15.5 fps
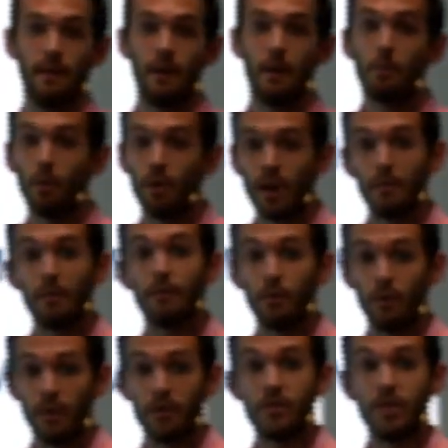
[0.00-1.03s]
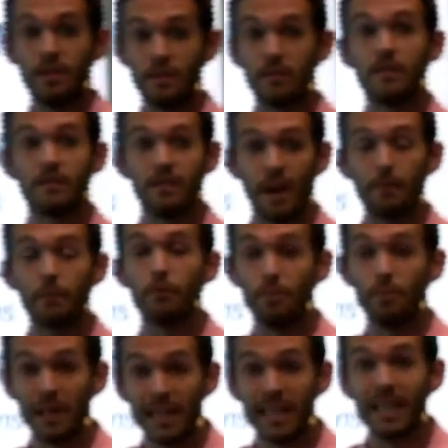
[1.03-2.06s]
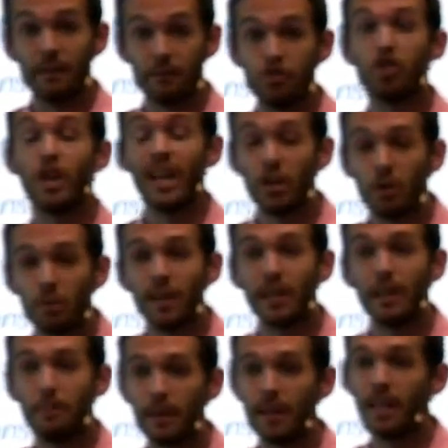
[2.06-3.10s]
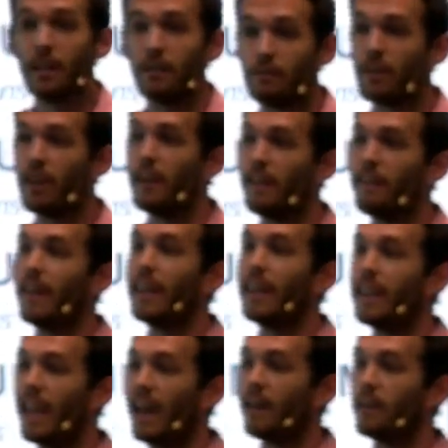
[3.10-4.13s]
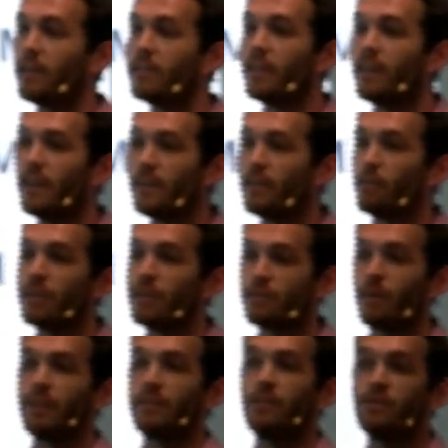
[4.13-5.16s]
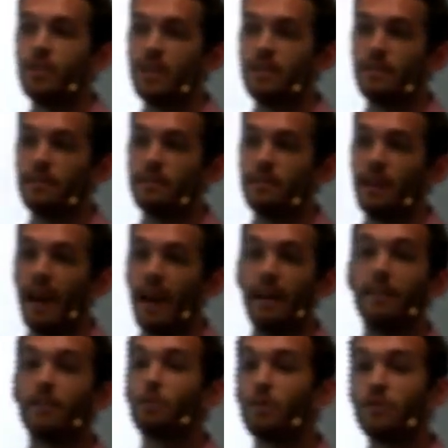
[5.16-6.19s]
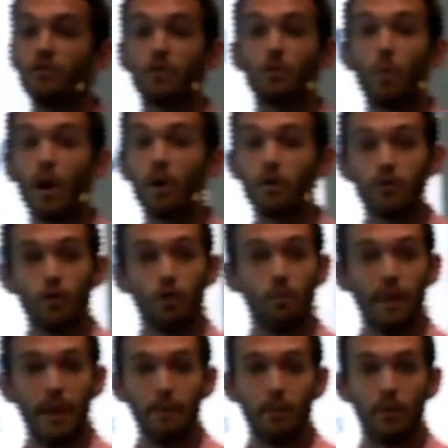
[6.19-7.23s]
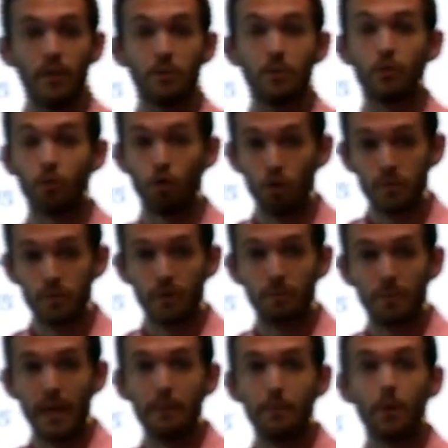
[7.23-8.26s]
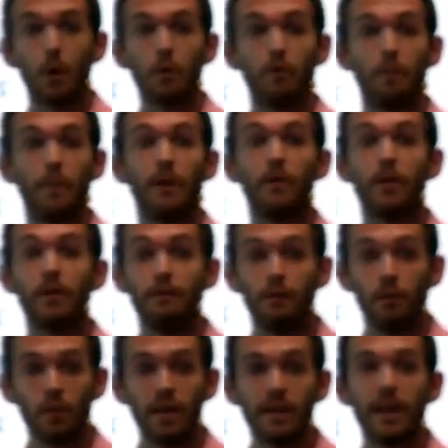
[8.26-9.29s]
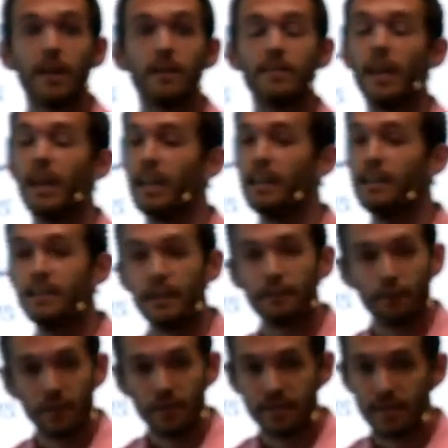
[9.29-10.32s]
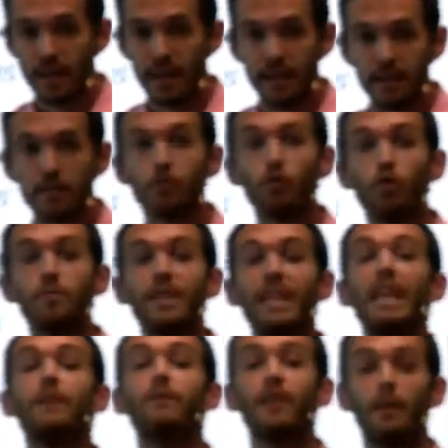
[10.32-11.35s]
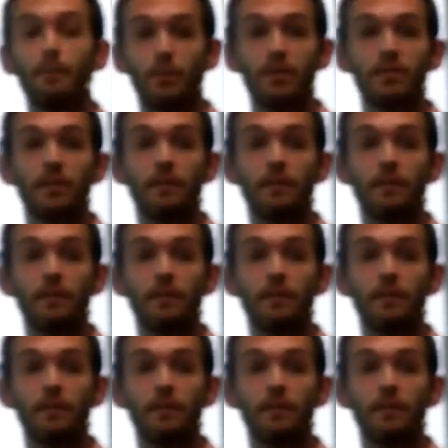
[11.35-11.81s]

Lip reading: Point number 4, that Jesus' disciples genuinely believed, that they encountered the resurrected Jesus. And this wasn't just one or two people. This was groups of people over a period of 40 days in different settings, groups even upwards of